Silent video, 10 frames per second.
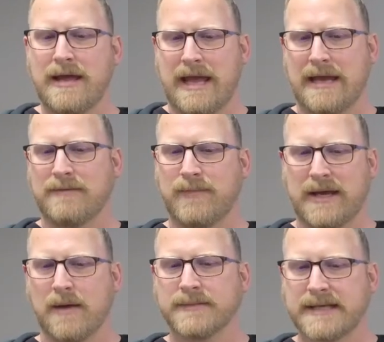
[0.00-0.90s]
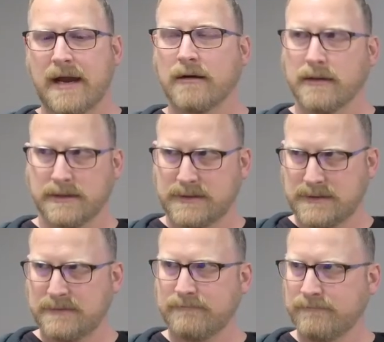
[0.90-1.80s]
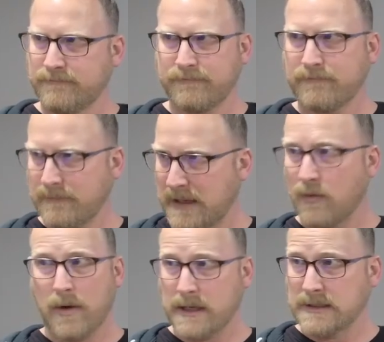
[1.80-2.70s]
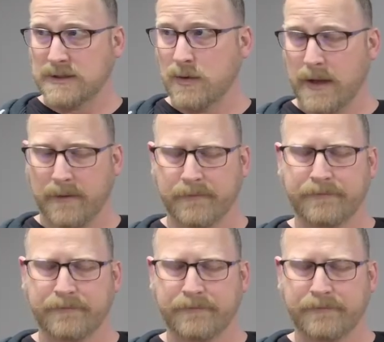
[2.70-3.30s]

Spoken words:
and becomes careless in what he's doing.